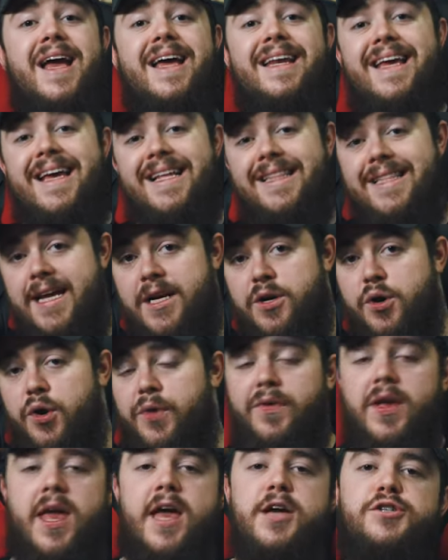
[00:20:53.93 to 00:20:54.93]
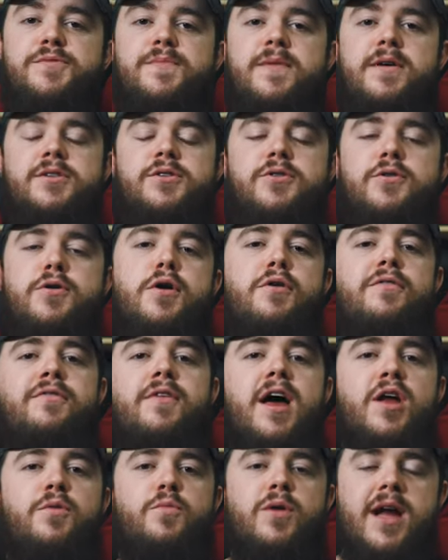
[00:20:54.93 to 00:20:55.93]
and hit that notification bell so you're
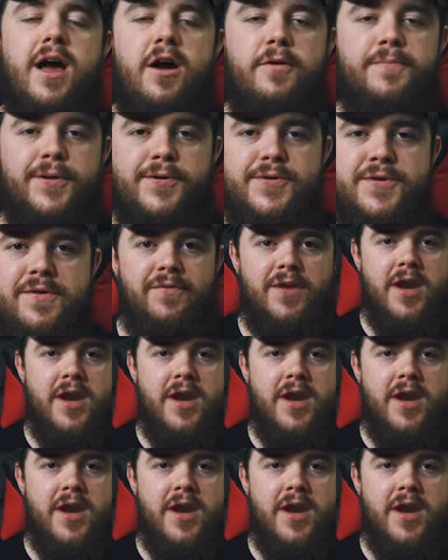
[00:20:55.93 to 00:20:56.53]
notified when I upload new